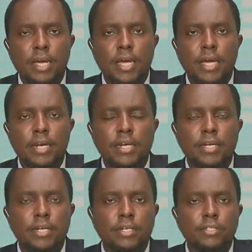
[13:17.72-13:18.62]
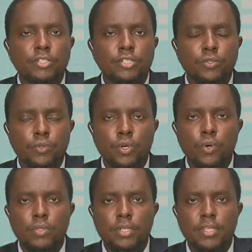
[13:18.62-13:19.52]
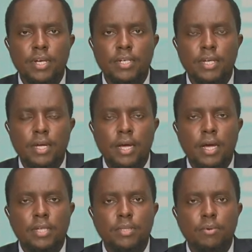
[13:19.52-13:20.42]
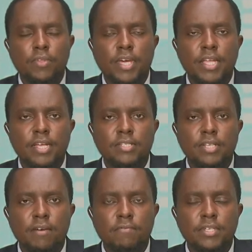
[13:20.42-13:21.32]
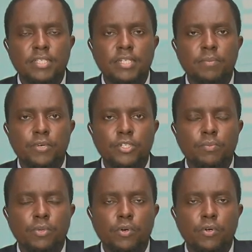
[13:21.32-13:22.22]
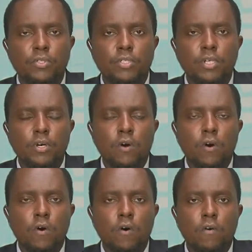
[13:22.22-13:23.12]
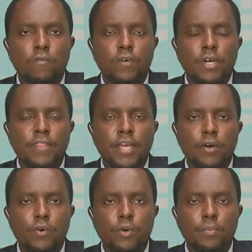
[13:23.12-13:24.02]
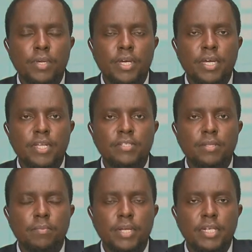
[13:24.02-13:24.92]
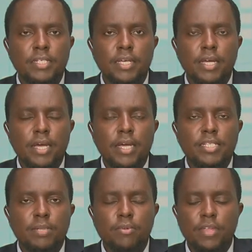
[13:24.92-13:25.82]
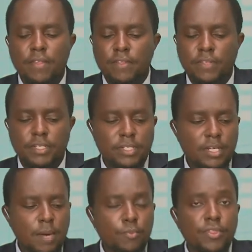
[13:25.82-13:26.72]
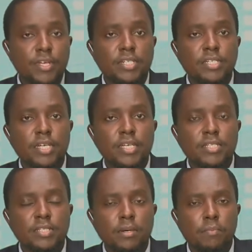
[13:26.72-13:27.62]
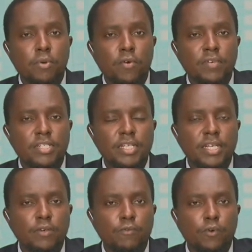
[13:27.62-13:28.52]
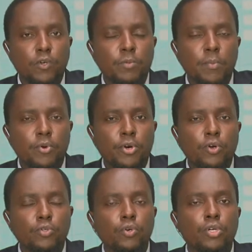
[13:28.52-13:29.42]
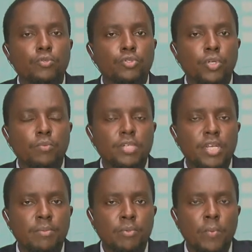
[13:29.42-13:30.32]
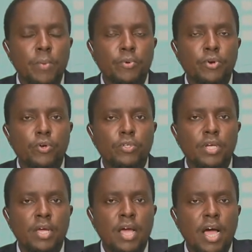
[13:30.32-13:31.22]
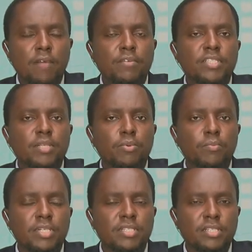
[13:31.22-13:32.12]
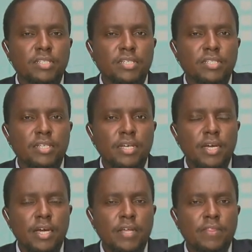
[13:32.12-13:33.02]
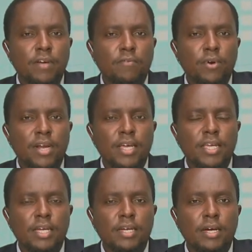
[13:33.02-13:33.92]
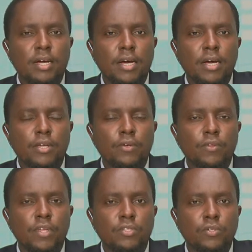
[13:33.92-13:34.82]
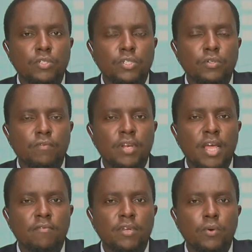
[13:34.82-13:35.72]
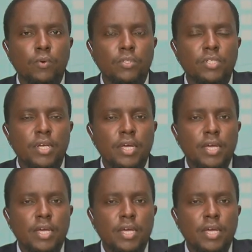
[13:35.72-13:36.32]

And uh, just to note that uh, some of the Kenyans are facing depression because of their economic instability. And some of the other things that come with it is poverty, and of course, people not going to jobs anymore, people not having stable businesses and therefore lacking, uh, you know, their sources of livelihoods.